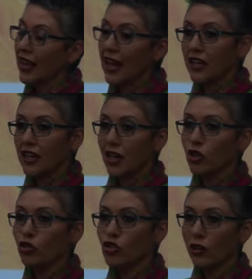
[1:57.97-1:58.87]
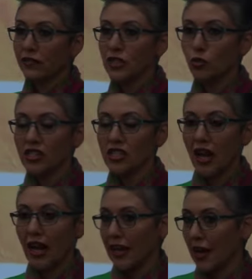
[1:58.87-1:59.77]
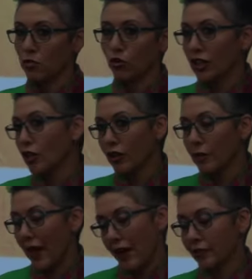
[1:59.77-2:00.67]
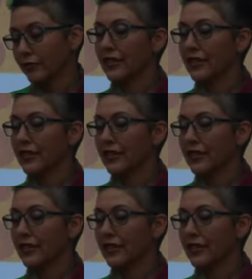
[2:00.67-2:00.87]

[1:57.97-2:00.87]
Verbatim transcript: I added a new service, which I am really good about.